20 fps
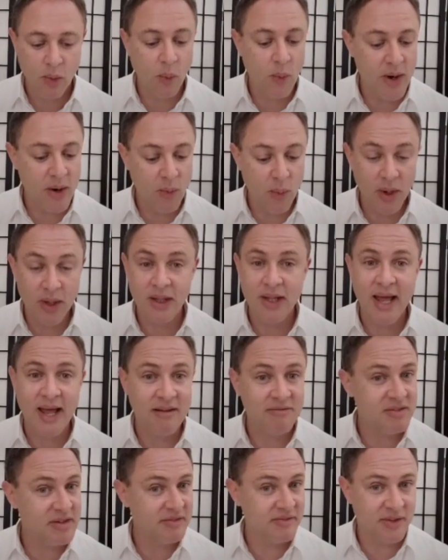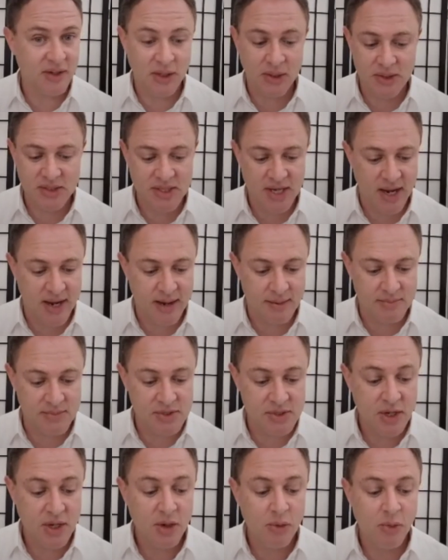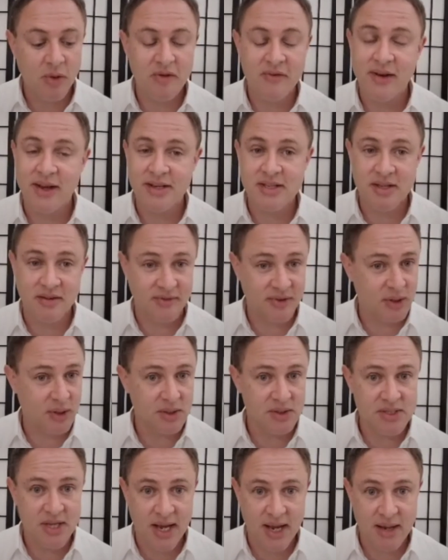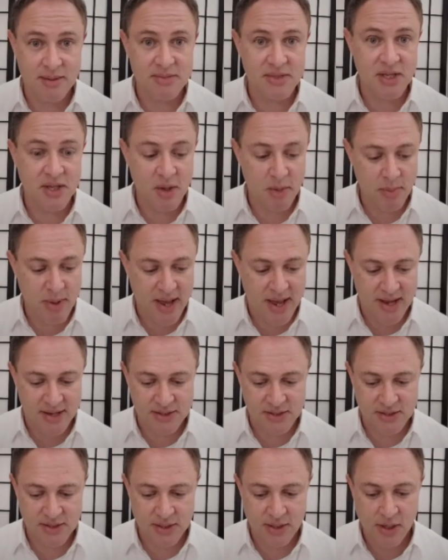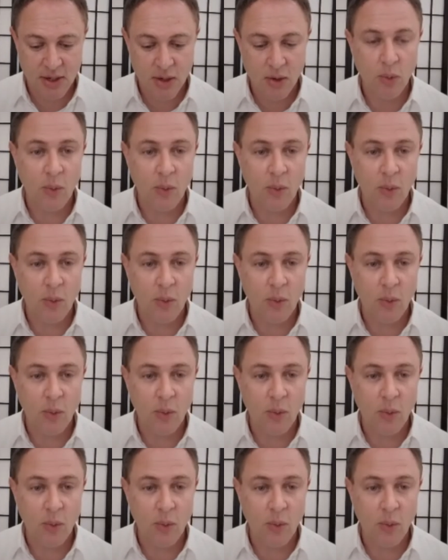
We will have difficult times. We've had difficult times in the past.